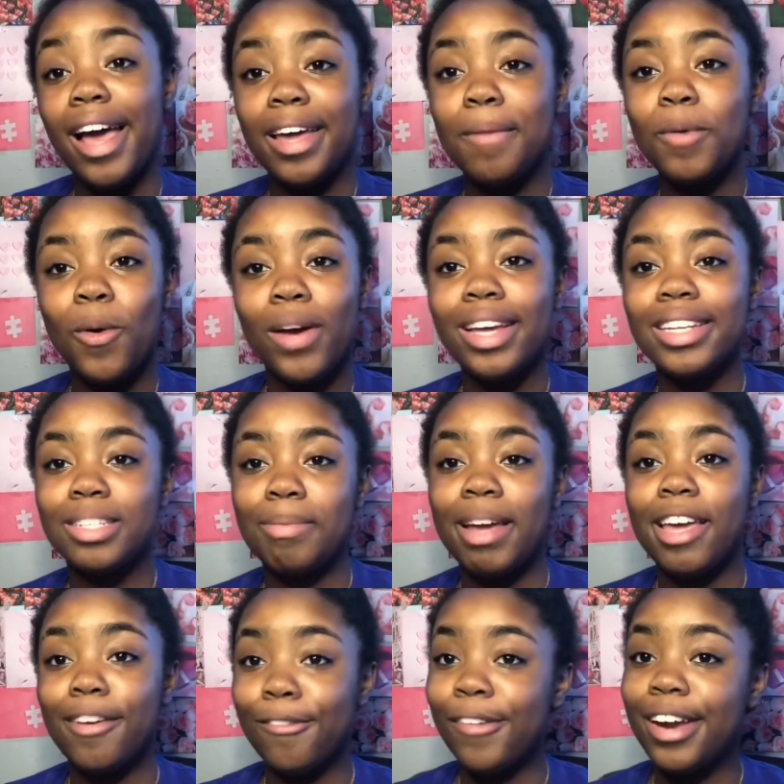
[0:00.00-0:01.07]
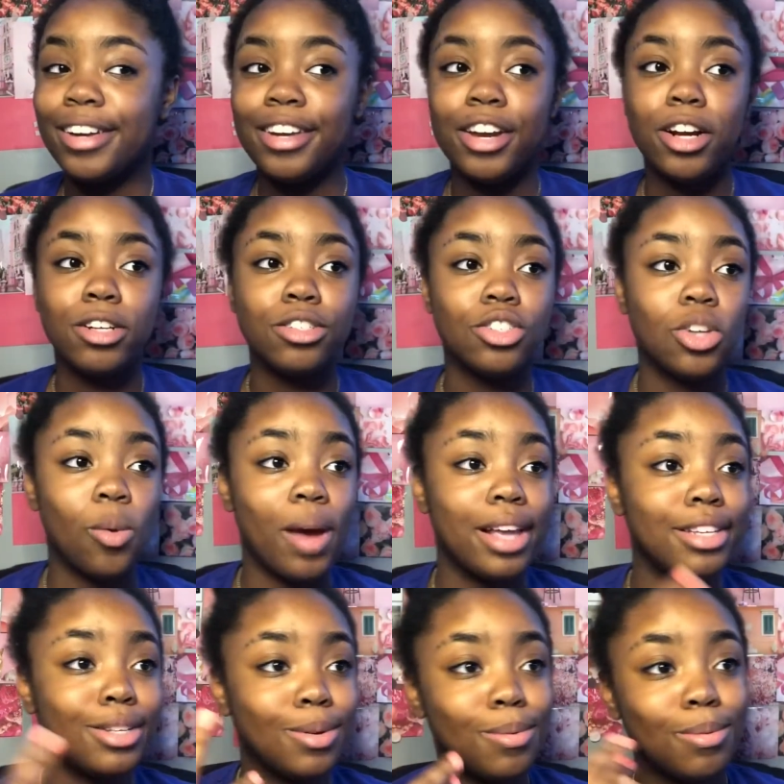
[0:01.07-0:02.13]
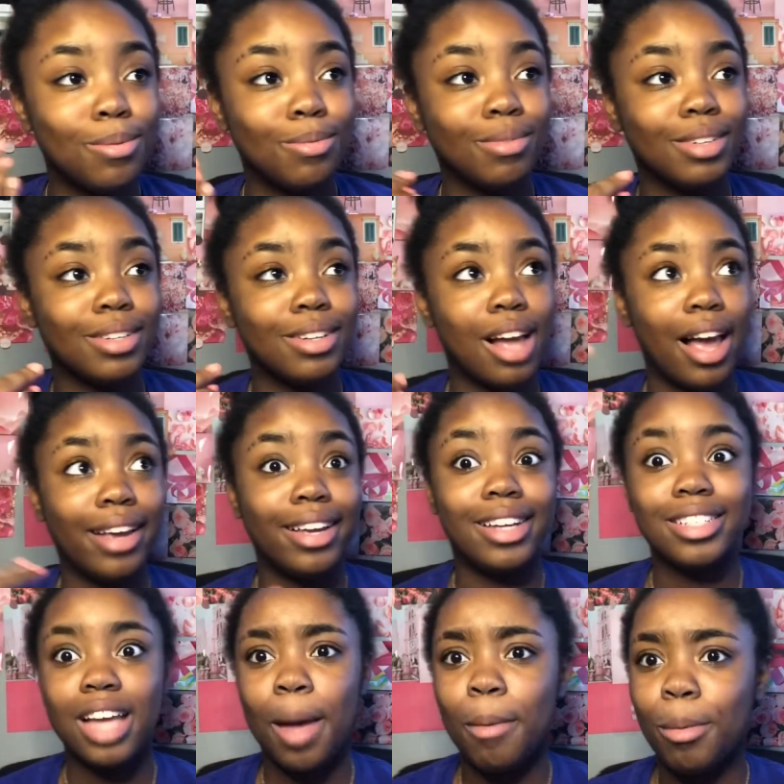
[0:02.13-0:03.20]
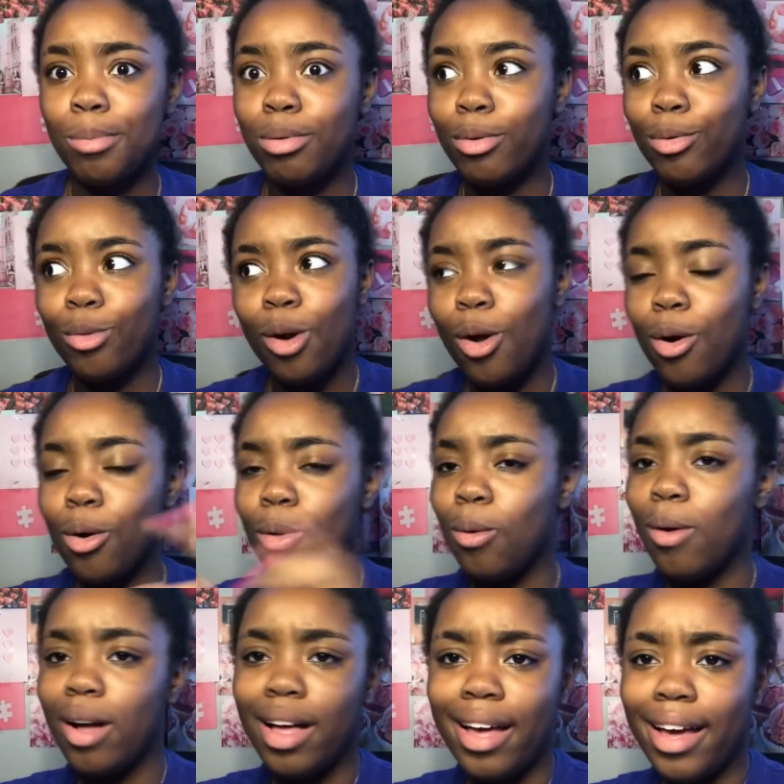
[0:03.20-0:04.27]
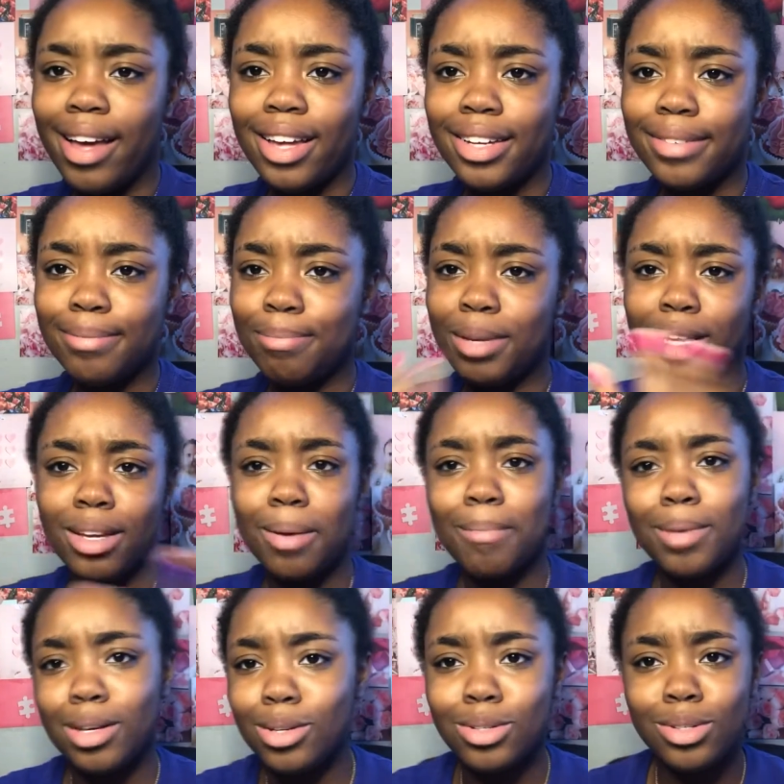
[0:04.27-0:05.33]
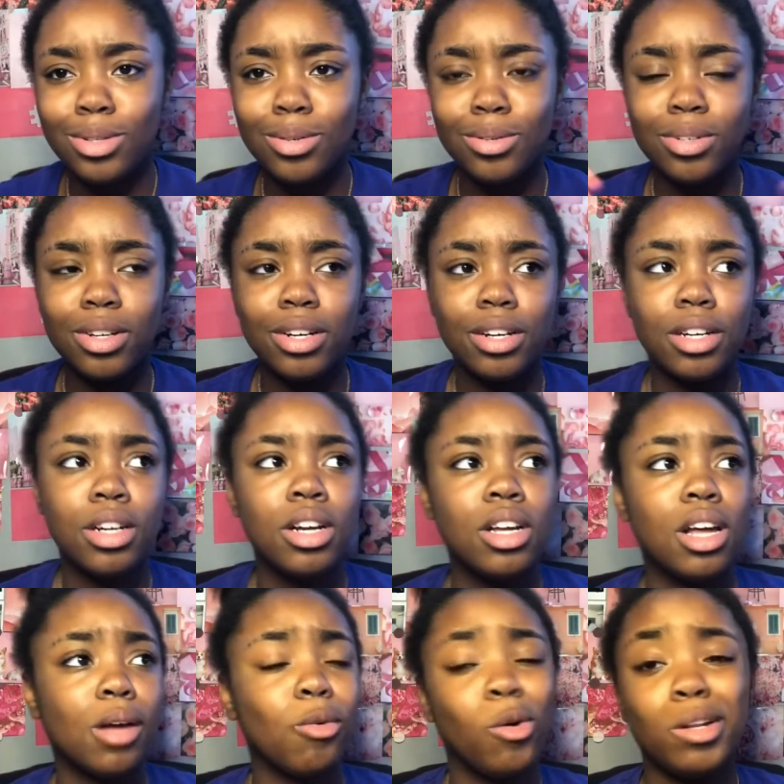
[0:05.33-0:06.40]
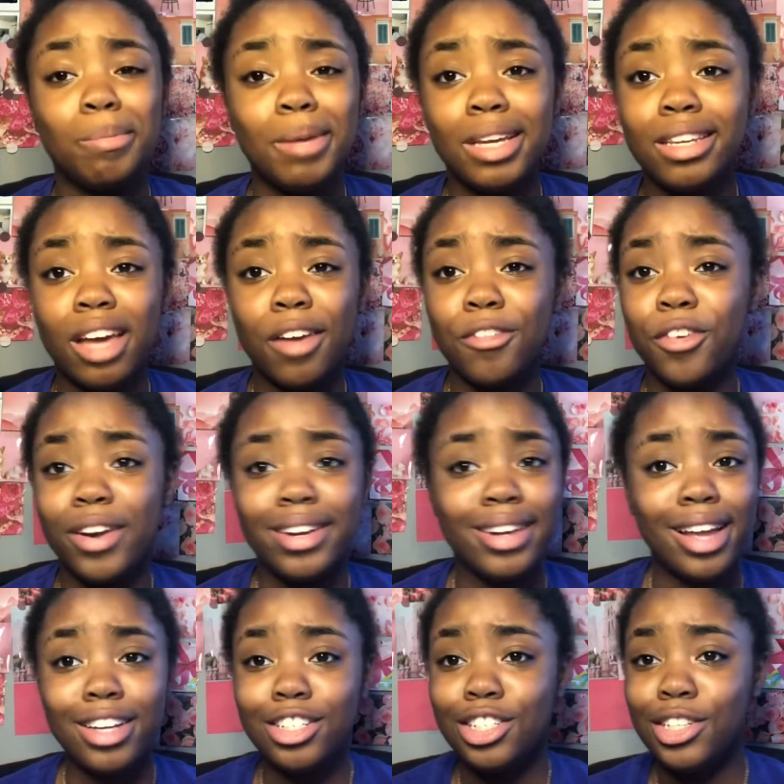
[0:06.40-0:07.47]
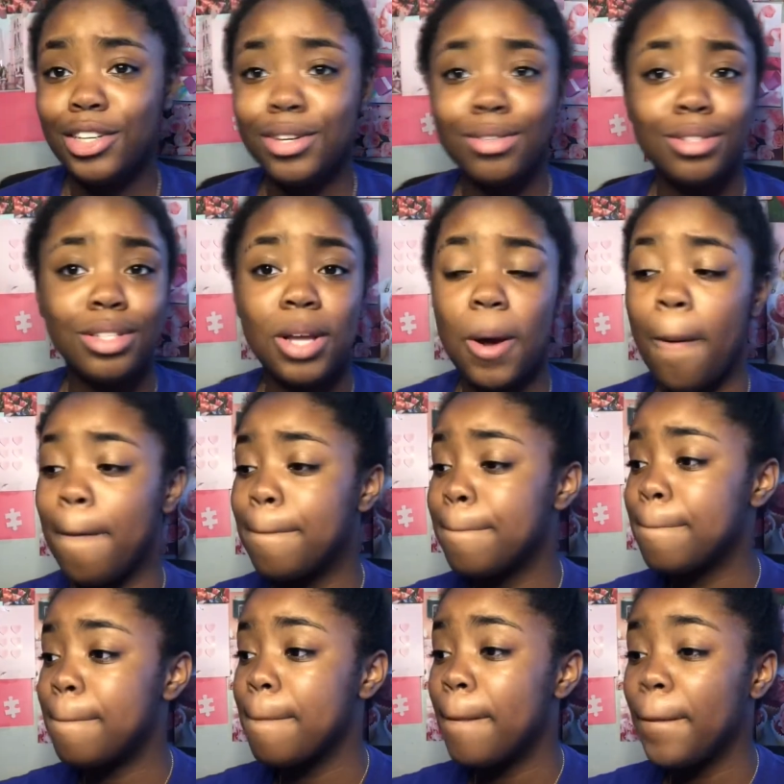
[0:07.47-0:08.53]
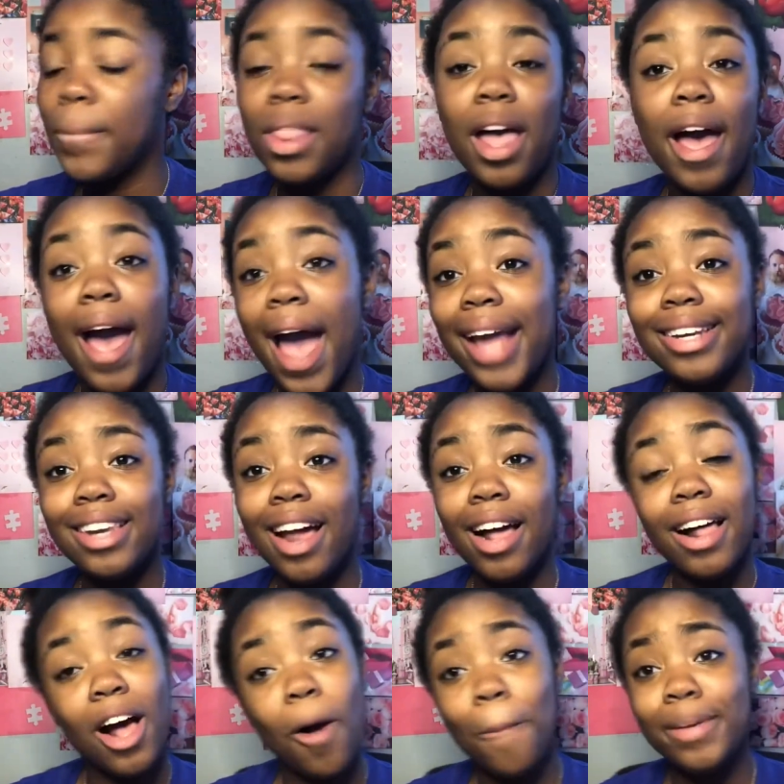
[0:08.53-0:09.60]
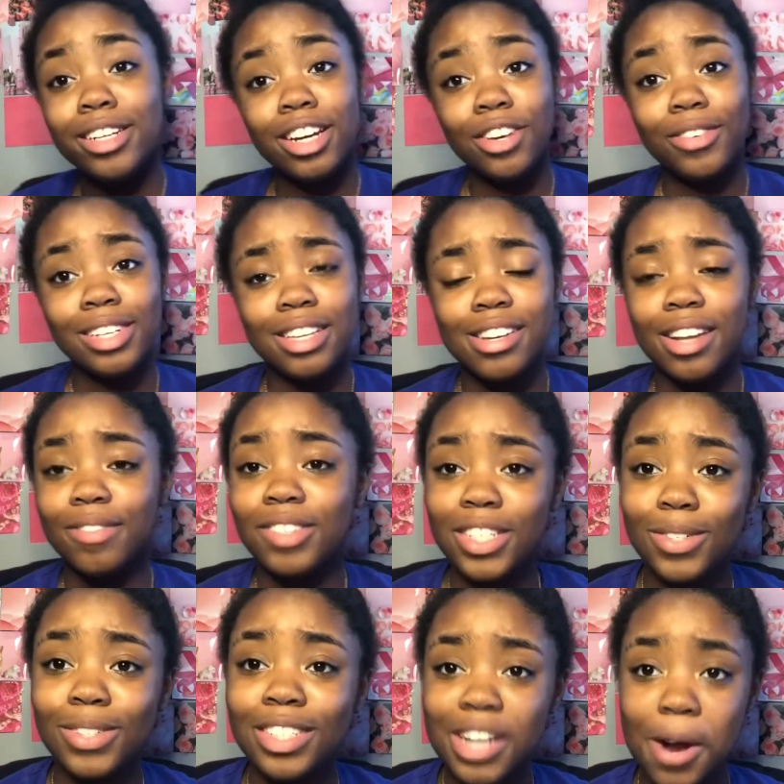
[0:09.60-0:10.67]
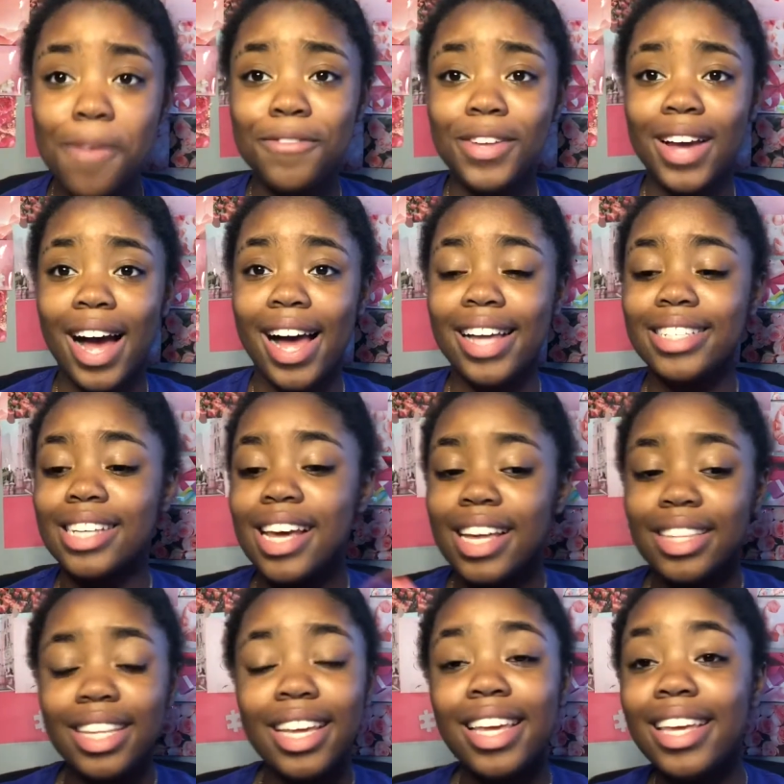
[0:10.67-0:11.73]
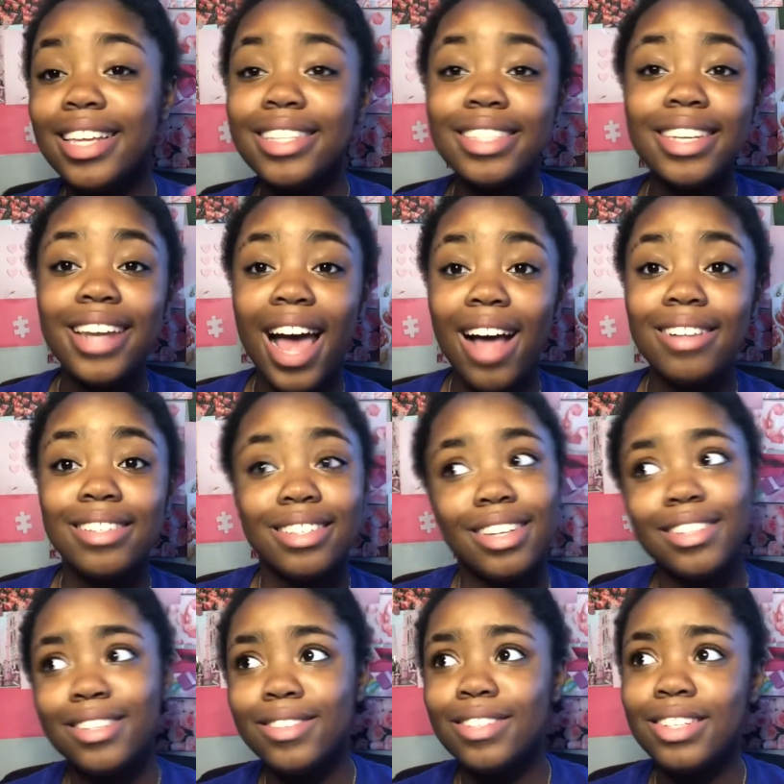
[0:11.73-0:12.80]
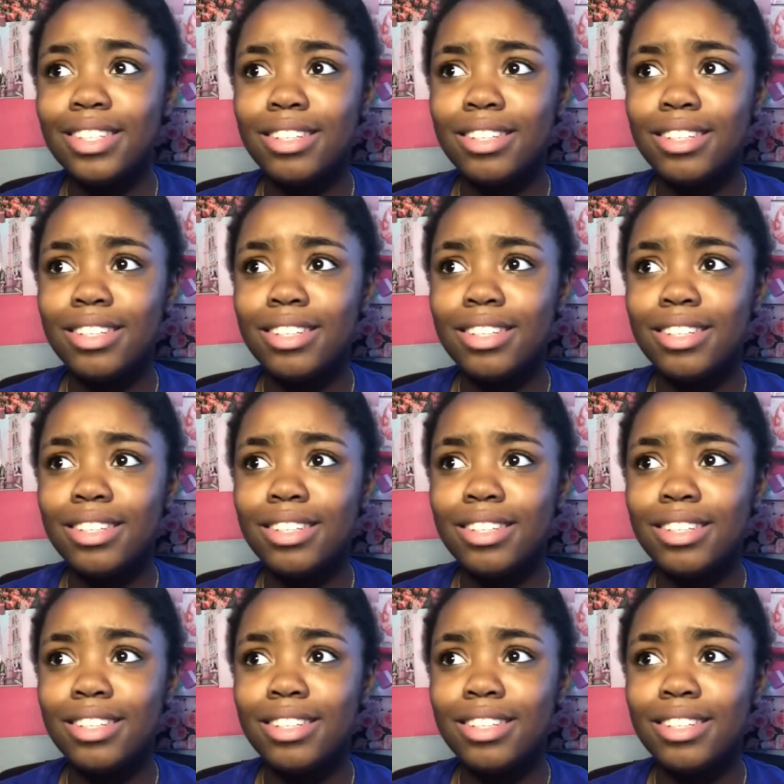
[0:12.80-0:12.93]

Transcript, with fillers: am going into my eighth grade year, so I do I guess I'm a pro at being a middle schooler. I'm going to be in ninth grade next year, so I thought I'll be generous enough to share with you guys the ins and outs and the do's and